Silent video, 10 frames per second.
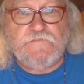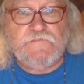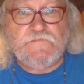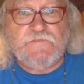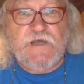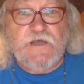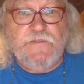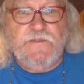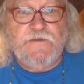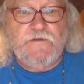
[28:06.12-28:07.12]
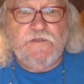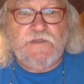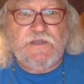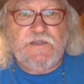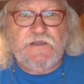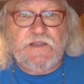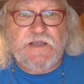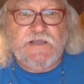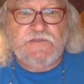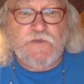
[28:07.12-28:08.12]
on the
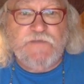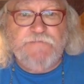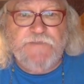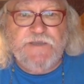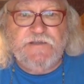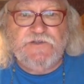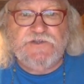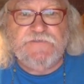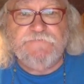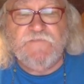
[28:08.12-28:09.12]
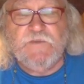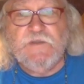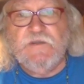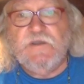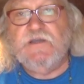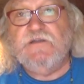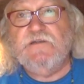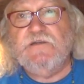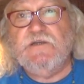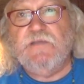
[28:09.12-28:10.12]
class web page, and
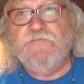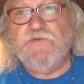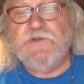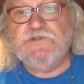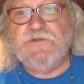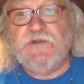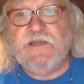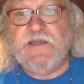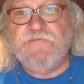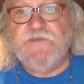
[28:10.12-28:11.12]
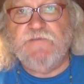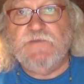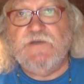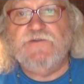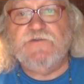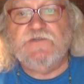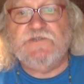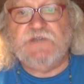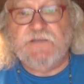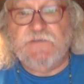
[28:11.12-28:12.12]
I'm pretty sure I have them under
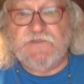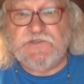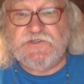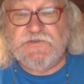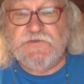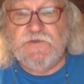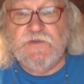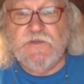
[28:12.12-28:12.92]
assignments too.